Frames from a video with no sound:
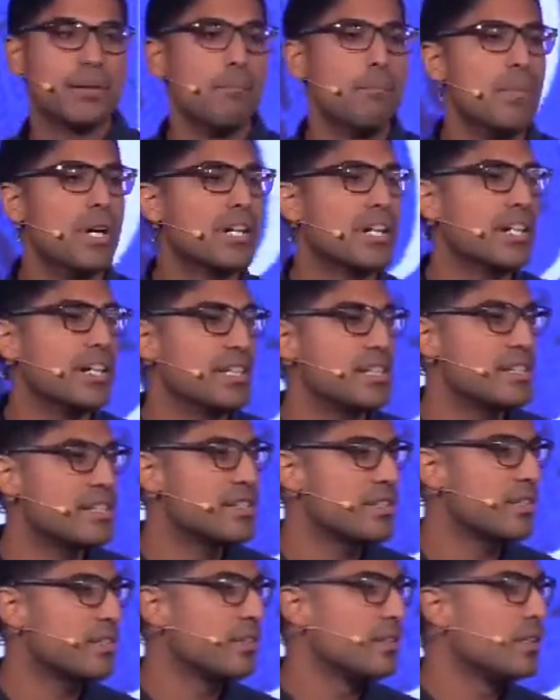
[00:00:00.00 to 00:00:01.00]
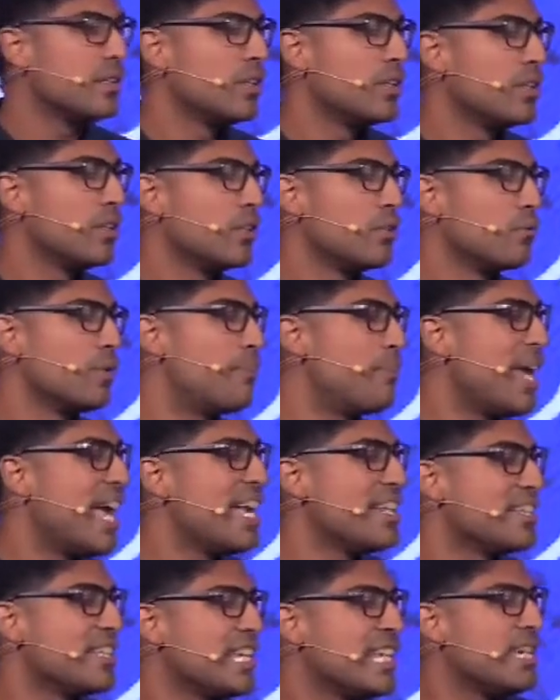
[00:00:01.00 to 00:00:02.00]
It's among us.
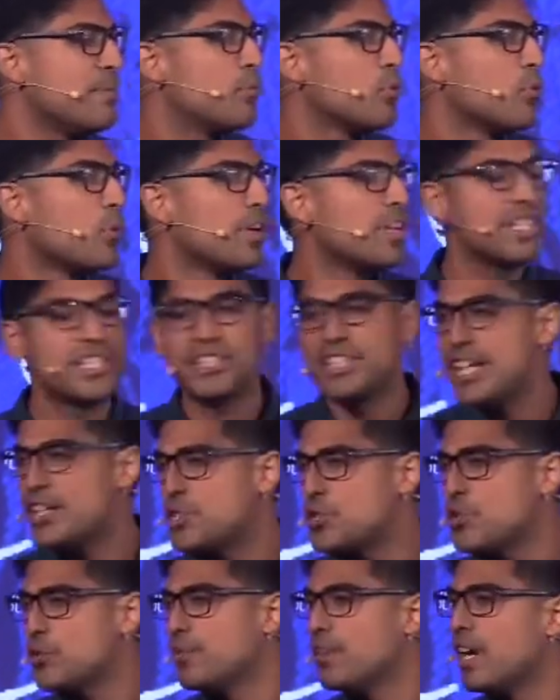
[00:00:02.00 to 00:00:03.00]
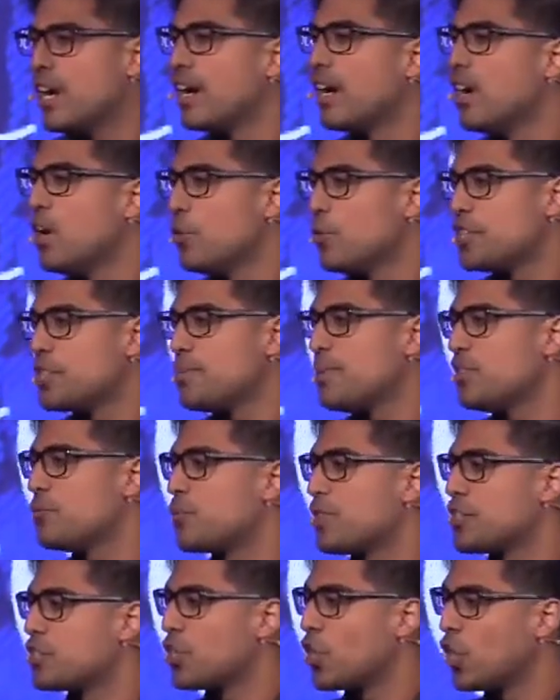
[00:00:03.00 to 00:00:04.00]
Repent. The Hebrew word is teshuvah, which
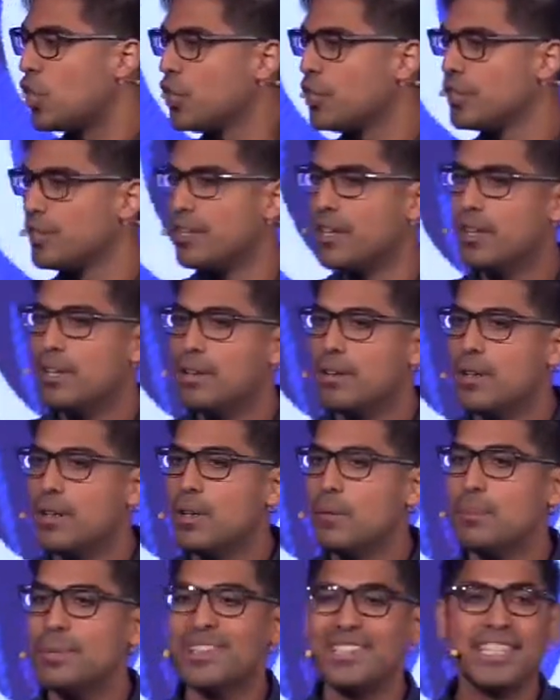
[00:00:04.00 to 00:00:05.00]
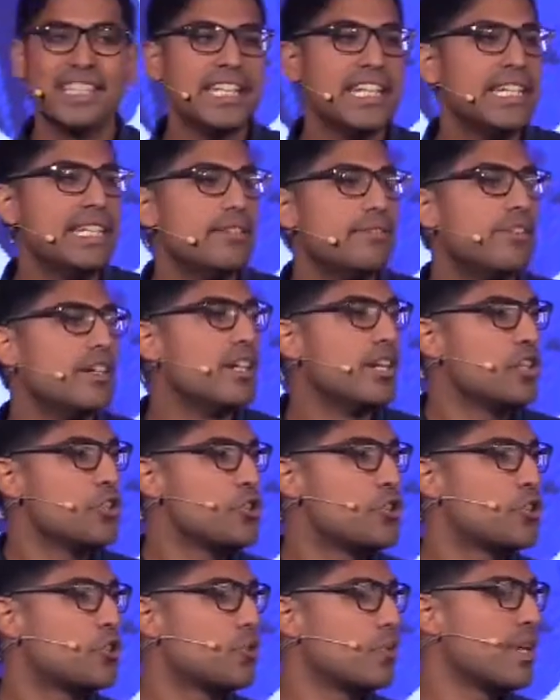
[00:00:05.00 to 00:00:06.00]
means return, believe,
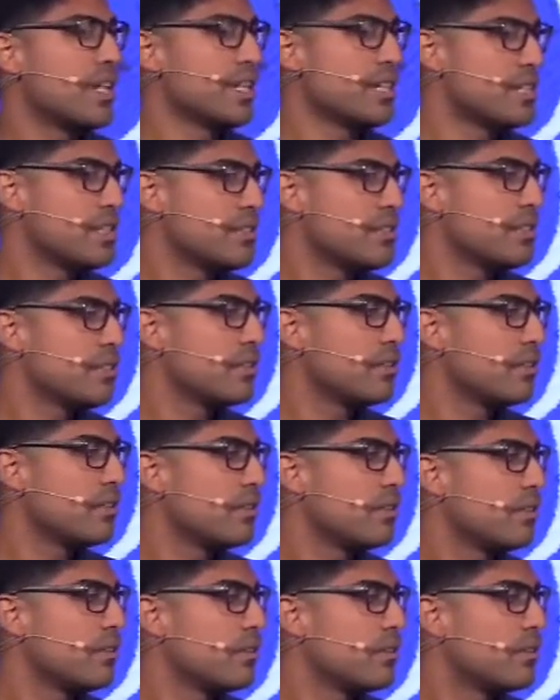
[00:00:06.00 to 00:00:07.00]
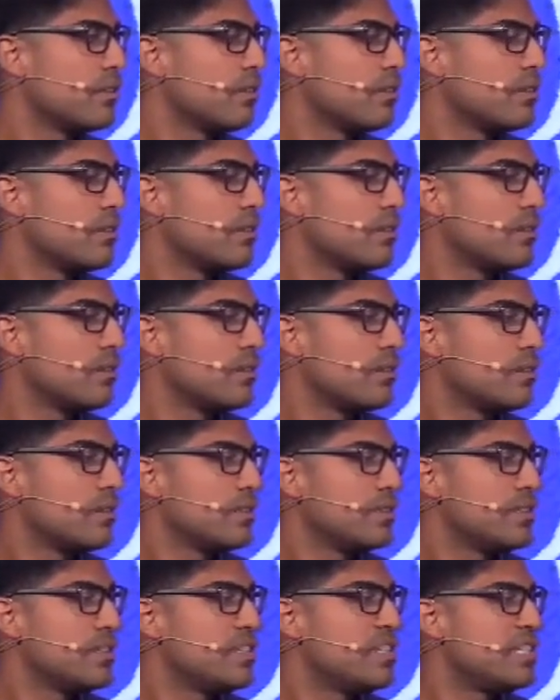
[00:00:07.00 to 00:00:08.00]
trust.
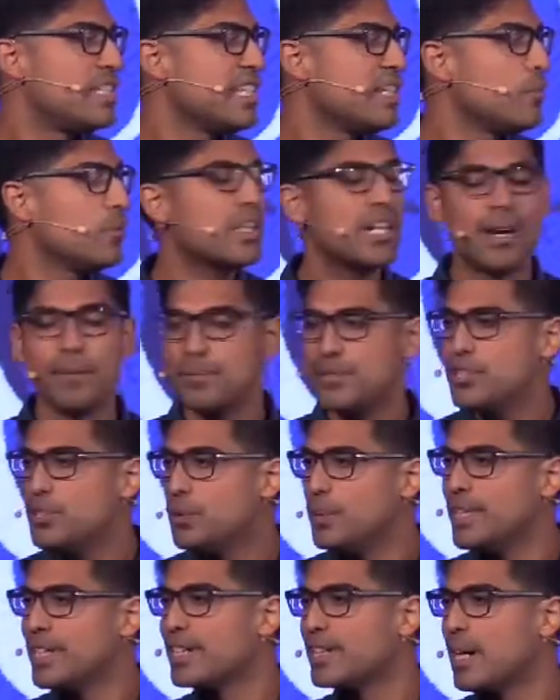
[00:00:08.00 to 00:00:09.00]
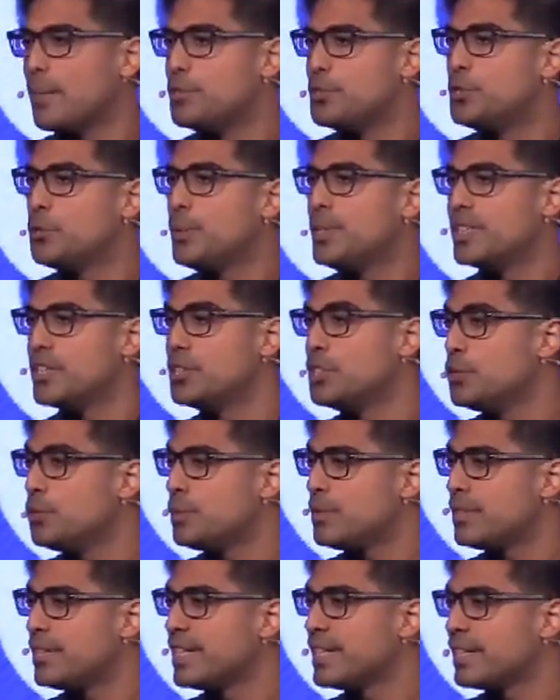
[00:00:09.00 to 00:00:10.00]
See what I'm doing. I'm doing a
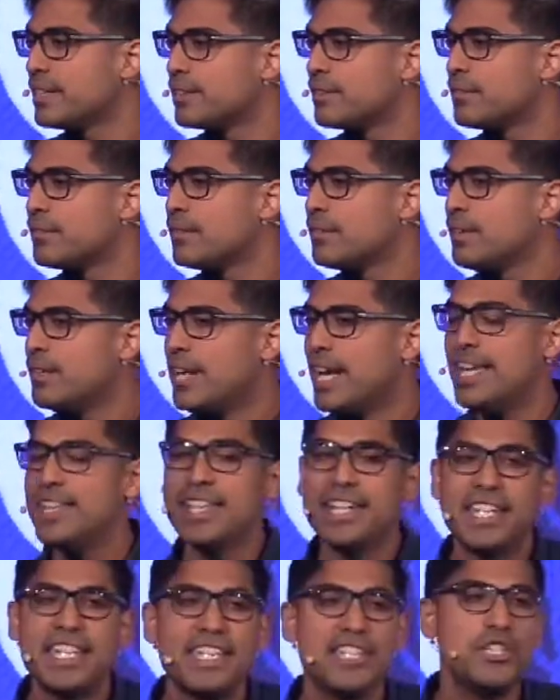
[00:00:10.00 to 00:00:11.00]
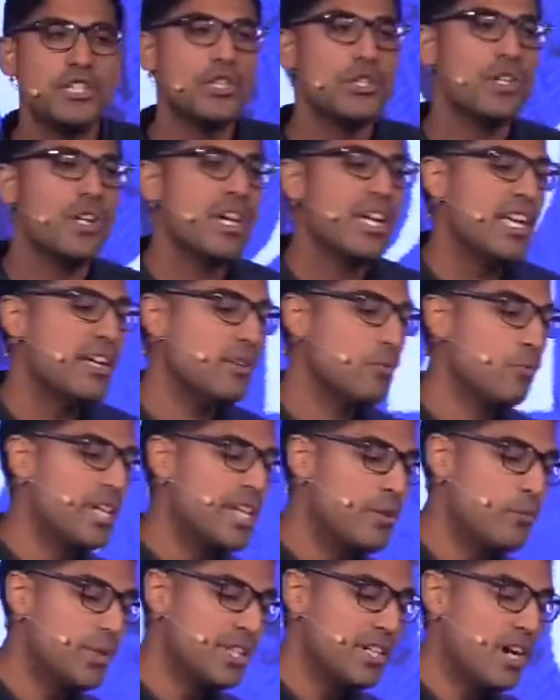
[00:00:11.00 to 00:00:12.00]
new thing. And then
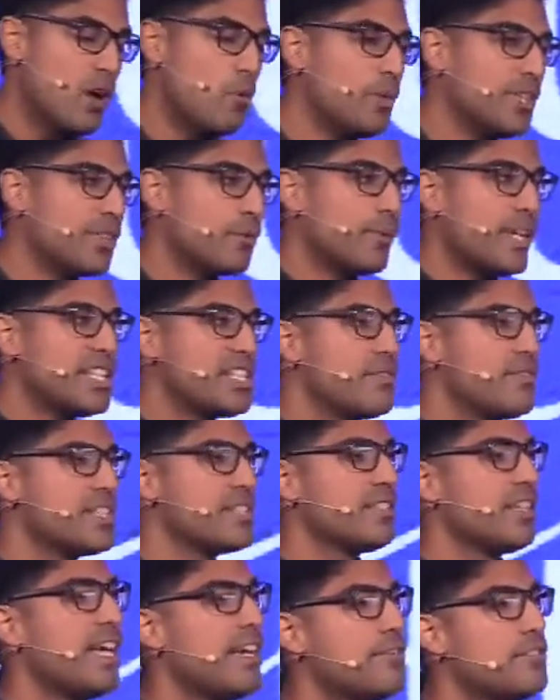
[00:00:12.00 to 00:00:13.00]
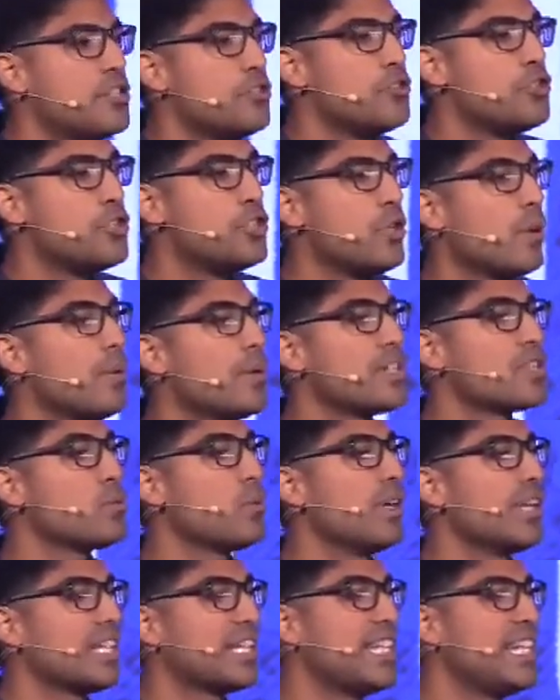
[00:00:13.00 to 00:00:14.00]
he went on with the rest of his life to show
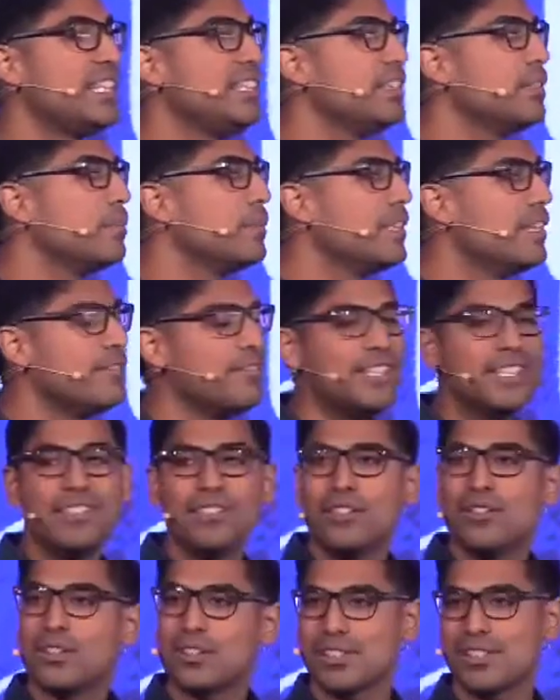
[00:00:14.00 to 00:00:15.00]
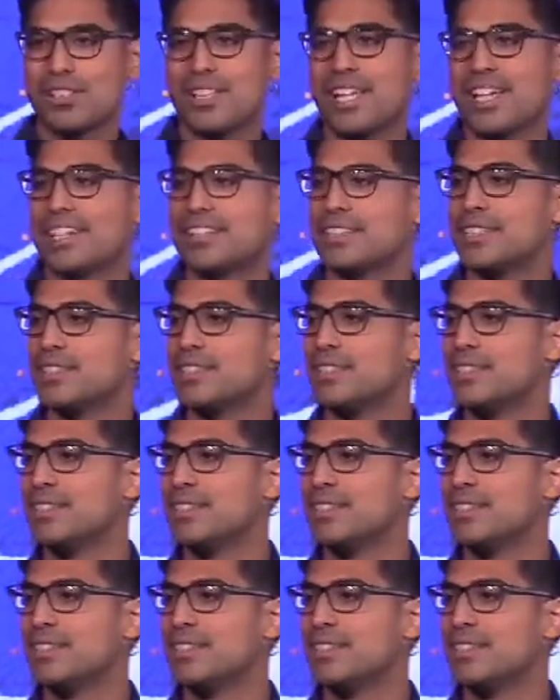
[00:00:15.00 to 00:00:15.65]
us what kingdom living looks like.